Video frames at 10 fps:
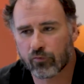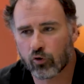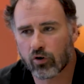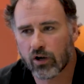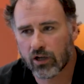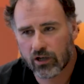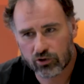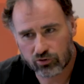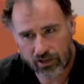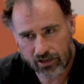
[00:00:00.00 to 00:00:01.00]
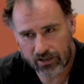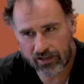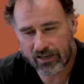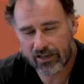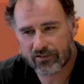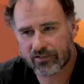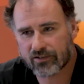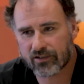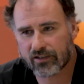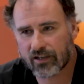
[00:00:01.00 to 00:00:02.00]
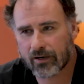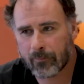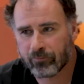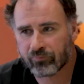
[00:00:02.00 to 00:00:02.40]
for, try and collate things like that.